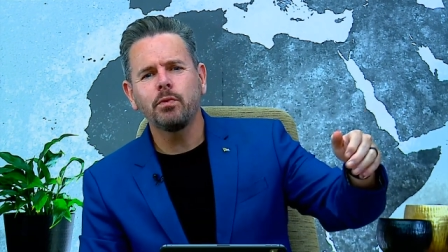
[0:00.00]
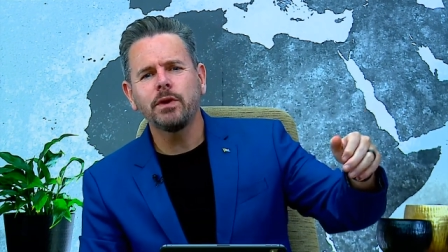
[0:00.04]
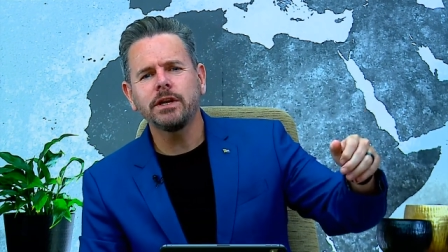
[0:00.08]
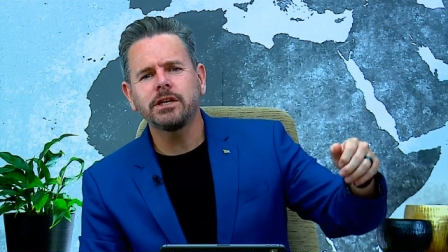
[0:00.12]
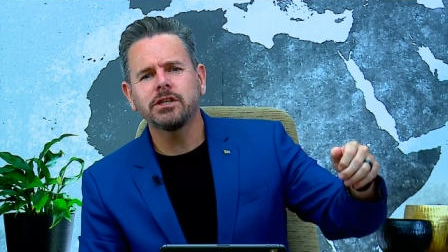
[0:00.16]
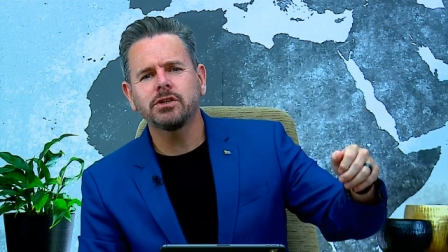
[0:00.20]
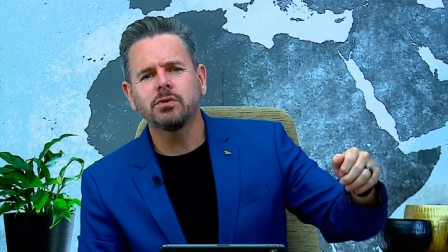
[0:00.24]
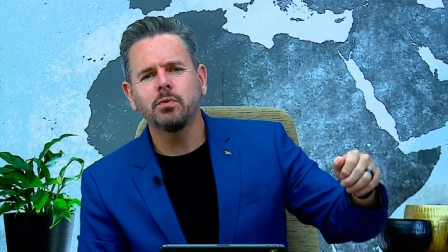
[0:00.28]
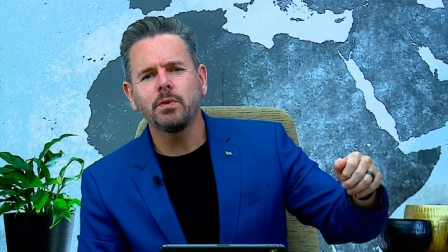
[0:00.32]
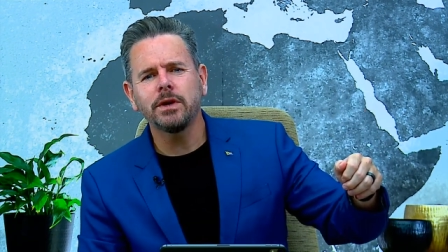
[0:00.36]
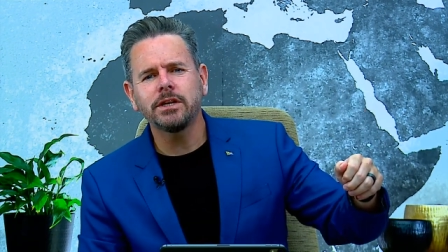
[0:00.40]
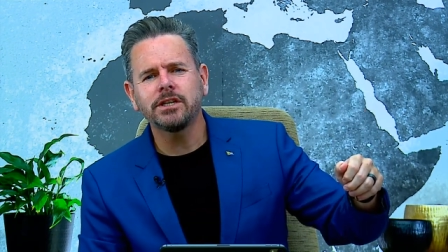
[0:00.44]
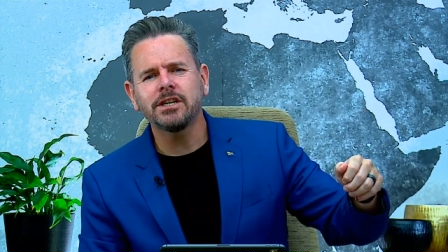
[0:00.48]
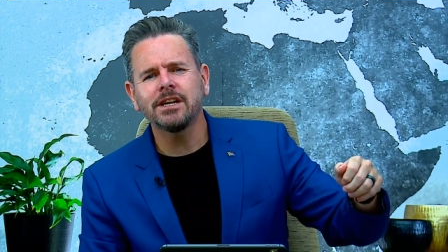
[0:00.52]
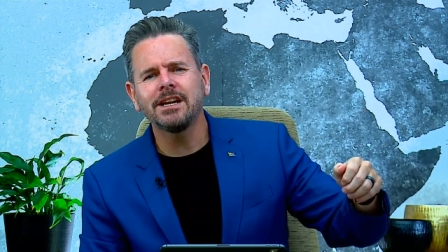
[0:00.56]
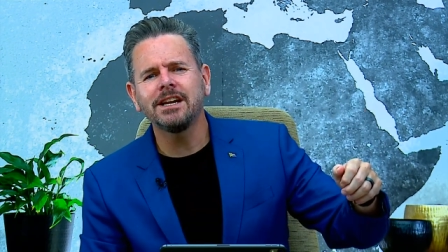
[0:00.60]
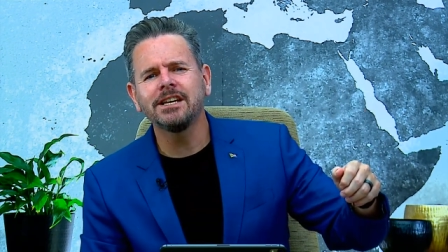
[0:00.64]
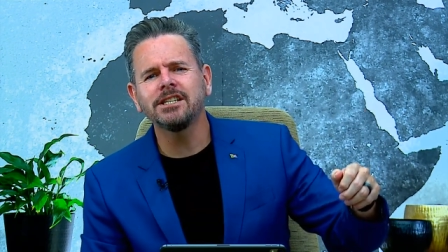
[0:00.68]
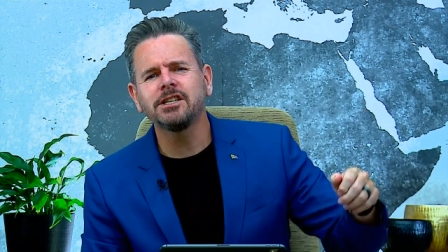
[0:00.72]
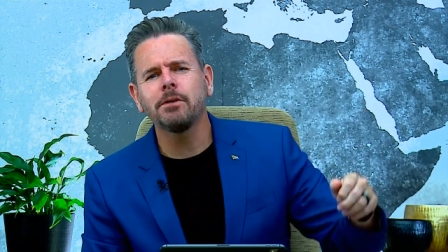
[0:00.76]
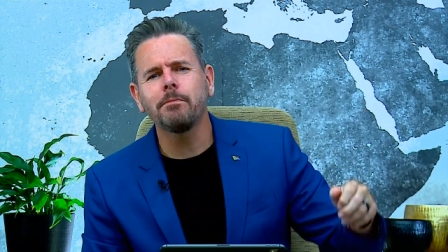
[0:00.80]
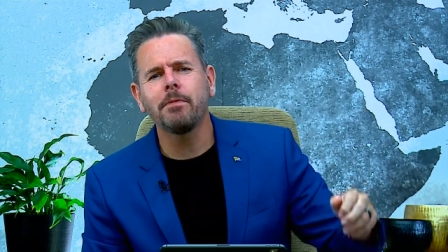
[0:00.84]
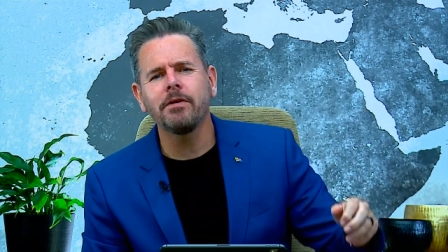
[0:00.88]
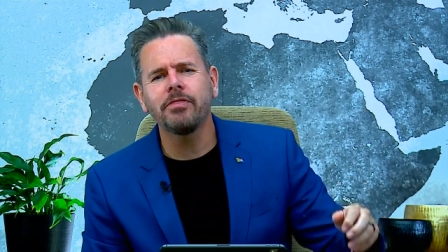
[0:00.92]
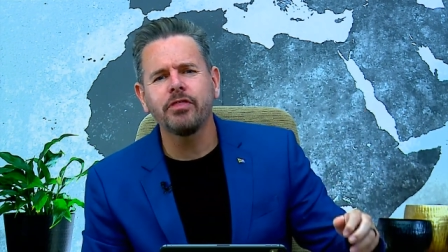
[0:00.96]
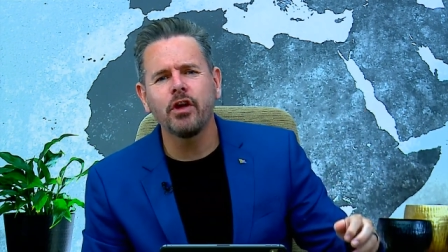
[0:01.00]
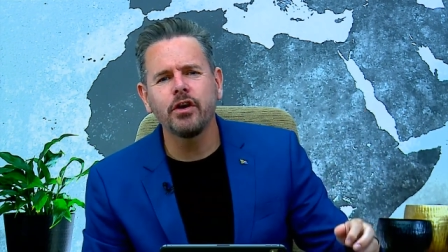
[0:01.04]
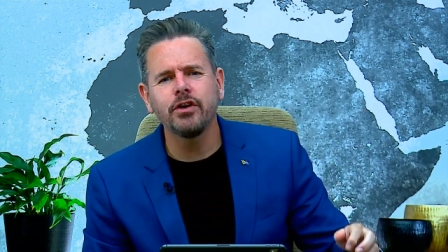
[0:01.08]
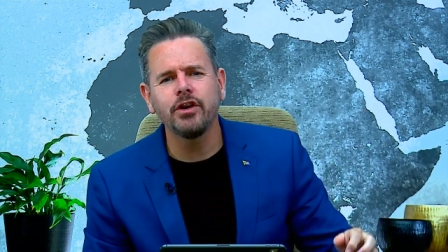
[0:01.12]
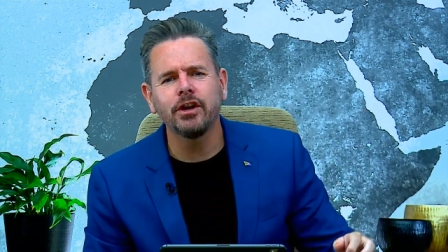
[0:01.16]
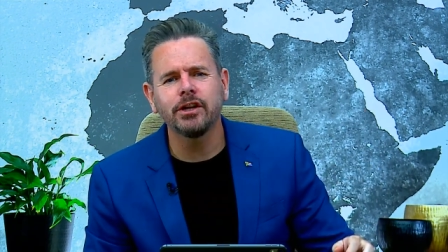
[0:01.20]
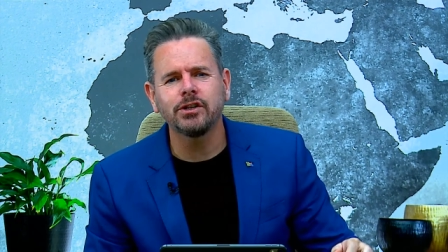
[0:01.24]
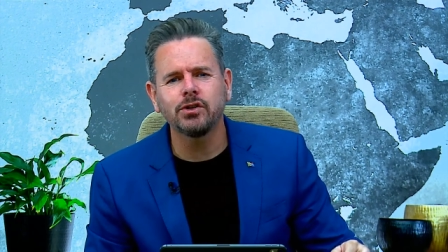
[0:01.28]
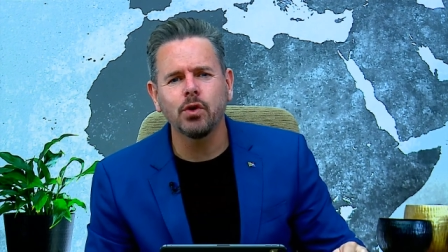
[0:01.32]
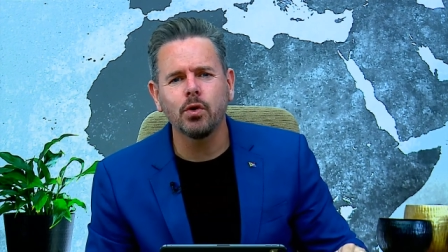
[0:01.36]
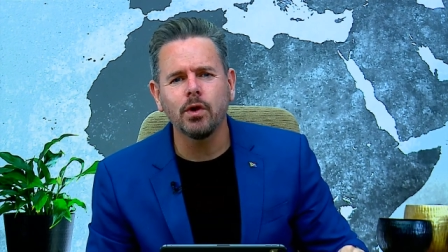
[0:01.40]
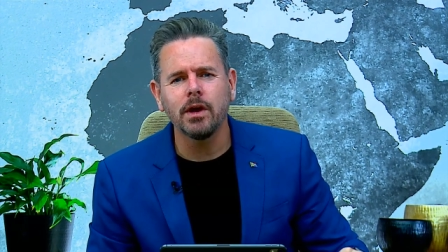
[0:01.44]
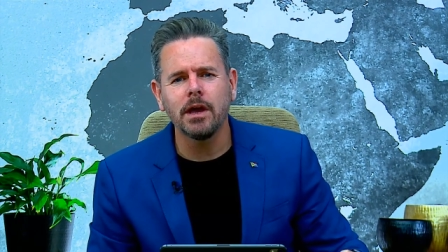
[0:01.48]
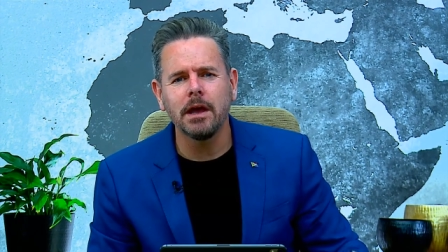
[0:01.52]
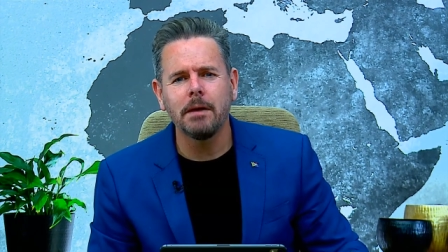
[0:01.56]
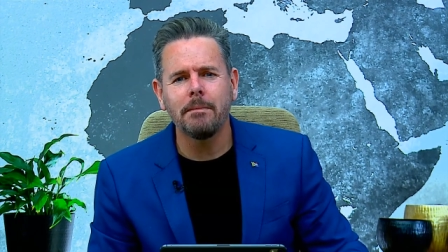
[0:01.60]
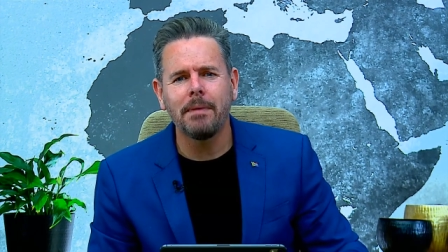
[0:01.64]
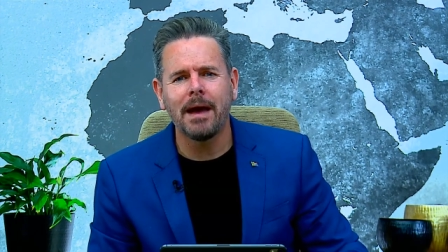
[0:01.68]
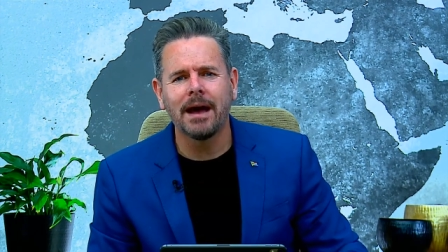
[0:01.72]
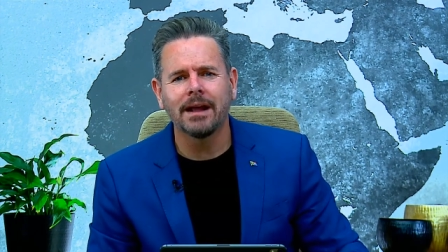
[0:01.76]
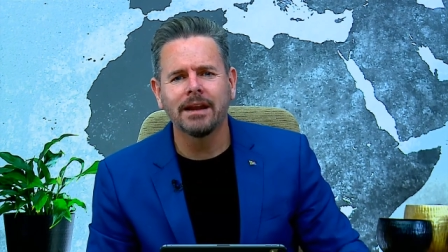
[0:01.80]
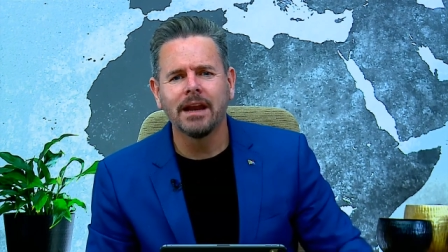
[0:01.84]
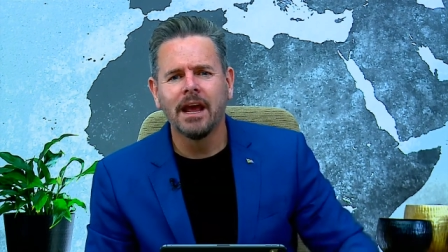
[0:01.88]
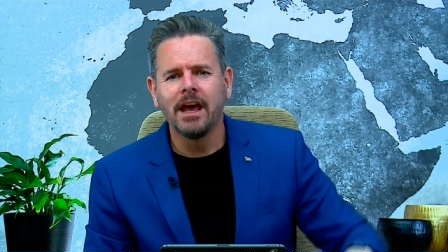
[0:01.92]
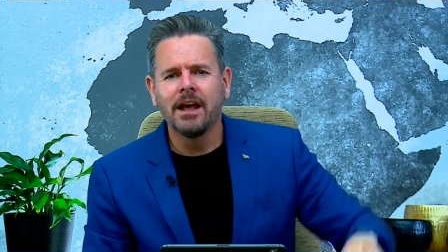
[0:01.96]
Which, which Elizabeth are you talking
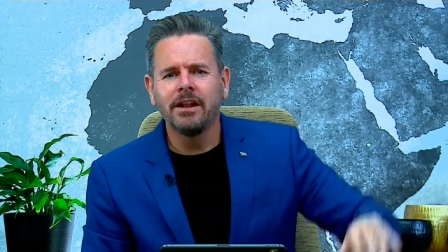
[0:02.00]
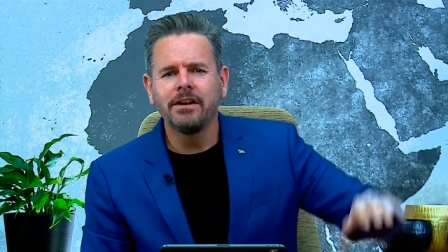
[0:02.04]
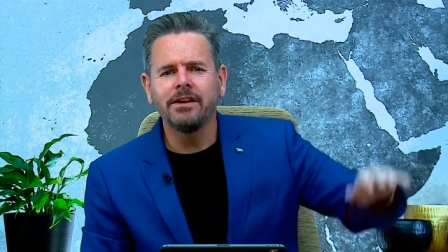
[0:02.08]
about?